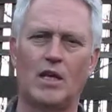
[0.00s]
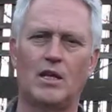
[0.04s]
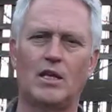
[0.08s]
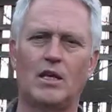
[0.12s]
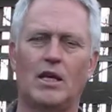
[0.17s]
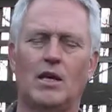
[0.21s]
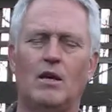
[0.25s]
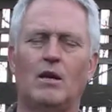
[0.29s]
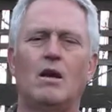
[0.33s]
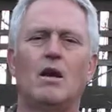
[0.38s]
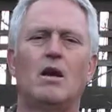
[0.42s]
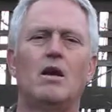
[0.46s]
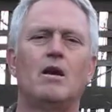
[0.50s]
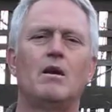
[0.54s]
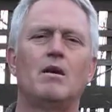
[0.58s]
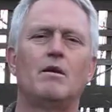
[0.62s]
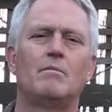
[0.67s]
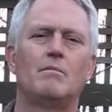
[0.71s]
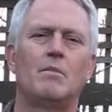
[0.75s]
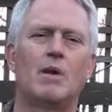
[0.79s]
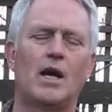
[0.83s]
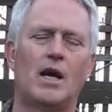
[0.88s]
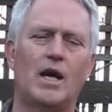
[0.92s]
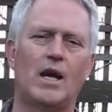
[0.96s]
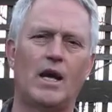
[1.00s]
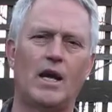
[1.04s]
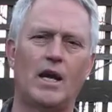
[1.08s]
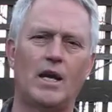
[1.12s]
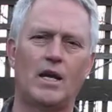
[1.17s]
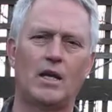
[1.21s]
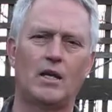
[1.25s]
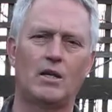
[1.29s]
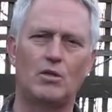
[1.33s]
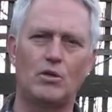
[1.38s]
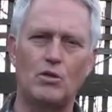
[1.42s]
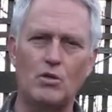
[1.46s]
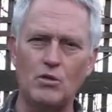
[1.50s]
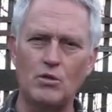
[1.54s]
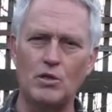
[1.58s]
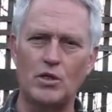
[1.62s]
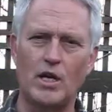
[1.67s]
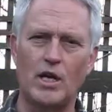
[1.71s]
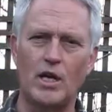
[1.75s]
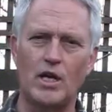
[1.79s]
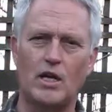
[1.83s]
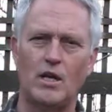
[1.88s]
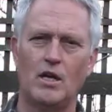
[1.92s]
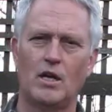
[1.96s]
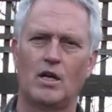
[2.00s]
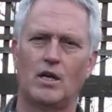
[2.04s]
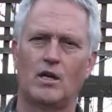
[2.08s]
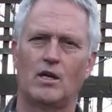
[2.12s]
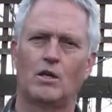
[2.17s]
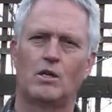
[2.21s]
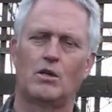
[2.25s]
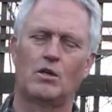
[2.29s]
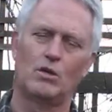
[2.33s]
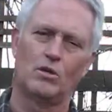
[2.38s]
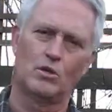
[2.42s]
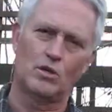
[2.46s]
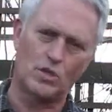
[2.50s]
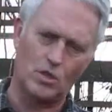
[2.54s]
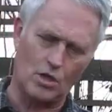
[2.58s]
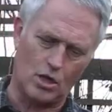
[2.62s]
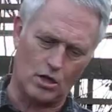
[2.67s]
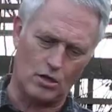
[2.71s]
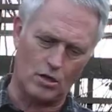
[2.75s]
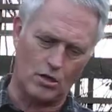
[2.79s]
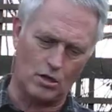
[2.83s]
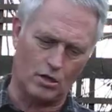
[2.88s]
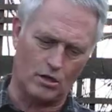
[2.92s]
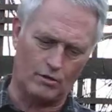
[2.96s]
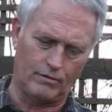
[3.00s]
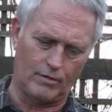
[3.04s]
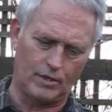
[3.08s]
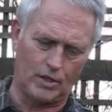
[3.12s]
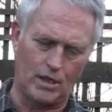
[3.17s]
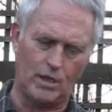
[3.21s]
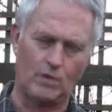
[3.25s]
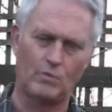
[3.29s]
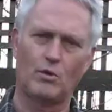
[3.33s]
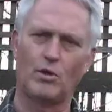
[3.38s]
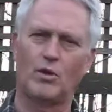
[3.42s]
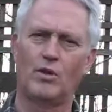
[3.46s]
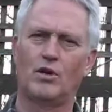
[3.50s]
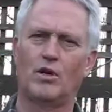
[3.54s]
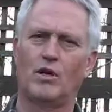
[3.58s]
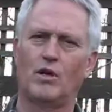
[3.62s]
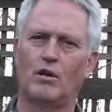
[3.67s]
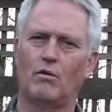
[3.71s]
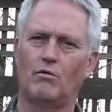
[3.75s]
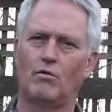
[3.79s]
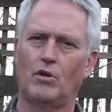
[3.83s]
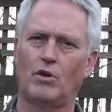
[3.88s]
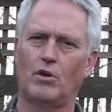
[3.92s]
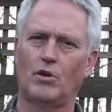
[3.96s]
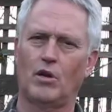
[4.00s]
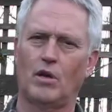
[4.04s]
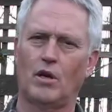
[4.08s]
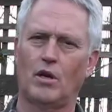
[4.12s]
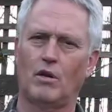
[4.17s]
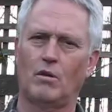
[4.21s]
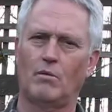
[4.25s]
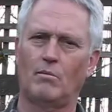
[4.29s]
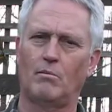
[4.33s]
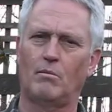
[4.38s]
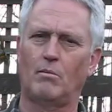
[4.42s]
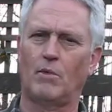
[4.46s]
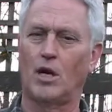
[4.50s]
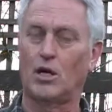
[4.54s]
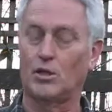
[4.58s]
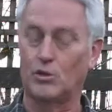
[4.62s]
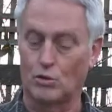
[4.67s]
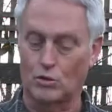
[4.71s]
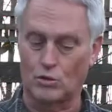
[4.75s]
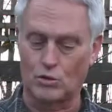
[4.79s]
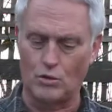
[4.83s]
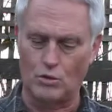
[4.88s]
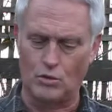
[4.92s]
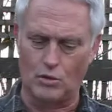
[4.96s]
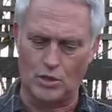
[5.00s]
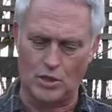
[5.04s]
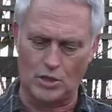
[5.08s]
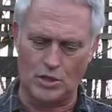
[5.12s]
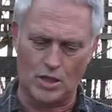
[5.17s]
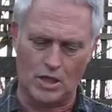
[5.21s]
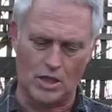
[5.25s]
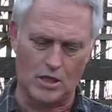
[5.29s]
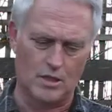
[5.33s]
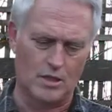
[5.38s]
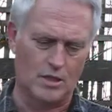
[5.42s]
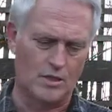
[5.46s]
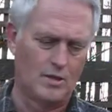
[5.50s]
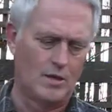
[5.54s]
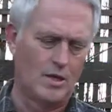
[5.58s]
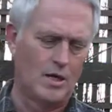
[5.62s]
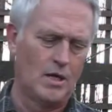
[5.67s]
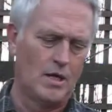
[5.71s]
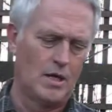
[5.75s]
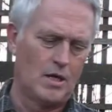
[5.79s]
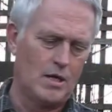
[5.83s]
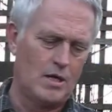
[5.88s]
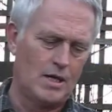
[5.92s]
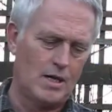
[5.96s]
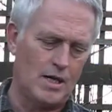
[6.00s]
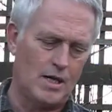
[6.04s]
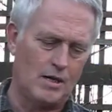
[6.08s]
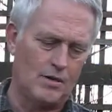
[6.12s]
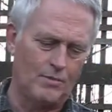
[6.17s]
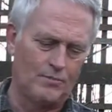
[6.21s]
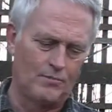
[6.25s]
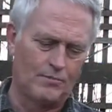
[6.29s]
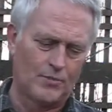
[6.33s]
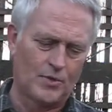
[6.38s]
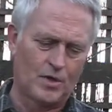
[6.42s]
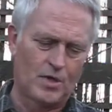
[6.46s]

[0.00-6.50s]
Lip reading: And then by Tuesday, you'll start all over again with Module 2 in this case. Now,